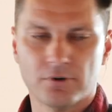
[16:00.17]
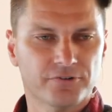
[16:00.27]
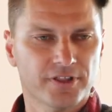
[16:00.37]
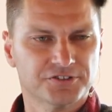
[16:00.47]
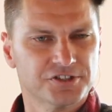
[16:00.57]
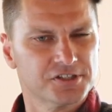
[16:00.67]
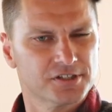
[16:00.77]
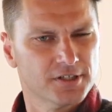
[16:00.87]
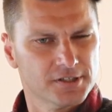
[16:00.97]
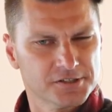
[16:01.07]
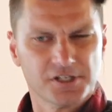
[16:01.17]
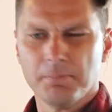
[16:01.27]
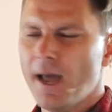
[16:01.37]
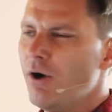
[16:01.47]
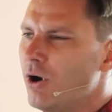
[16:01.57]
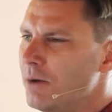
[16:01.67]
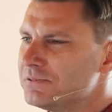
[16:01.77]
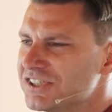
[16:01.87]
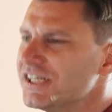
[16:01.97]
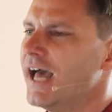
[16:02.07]
that's just somehow
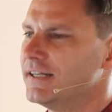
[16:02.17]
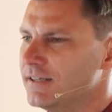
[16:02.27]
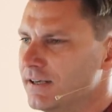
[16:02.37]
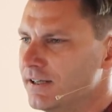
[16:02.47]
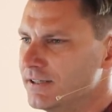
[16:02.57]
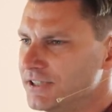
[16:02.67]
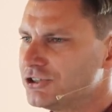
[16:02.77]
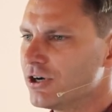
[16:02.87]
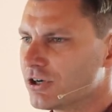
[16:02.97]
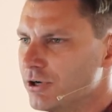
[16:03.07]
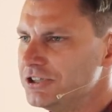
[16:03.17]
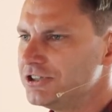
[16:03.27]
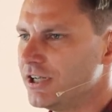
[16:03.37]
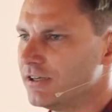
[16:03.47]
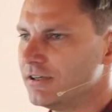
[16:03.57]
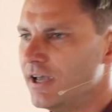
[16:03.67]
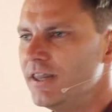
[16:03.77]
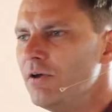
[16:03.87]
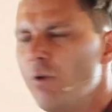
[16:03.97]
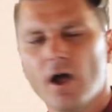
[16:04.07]
upset that you're a Christian. And they
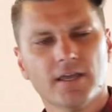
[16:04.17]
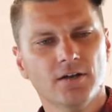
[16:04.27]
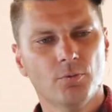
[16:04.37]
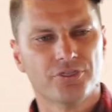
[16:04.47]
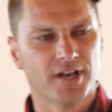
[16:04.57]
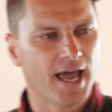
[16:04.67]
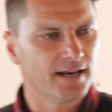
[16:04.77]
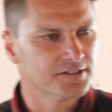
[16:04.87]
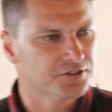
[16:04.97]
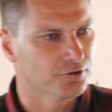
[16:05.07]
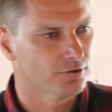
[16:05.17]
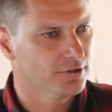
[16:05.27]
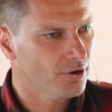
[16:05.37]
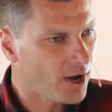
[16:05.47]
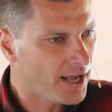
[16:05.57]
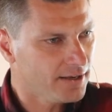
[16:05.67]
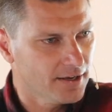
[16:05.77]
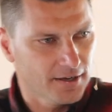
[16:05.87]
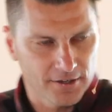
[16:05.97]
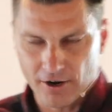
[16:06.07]
walk in with an attitude. You know, I,
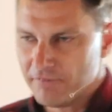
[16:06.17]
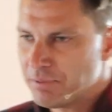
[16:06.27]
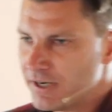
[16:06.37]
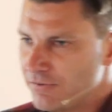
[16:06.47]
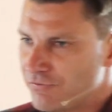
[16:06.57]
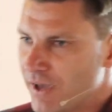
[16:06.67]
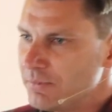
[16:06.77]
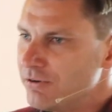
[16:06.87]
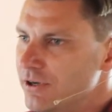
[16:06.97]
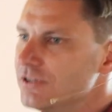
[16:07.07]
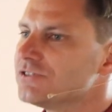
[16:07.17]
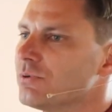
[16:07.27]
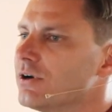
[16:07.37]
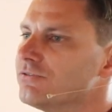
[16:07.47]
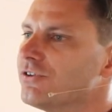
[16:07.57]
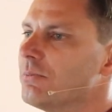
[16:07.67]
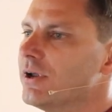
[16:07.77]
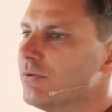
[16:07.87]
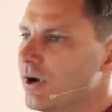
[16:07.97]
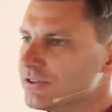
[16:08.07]
you know, I've been to family reunions where somebody
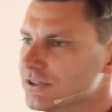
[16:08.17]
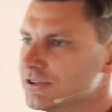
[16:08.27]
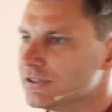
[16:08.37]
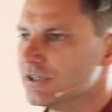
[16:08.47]
walks in and just,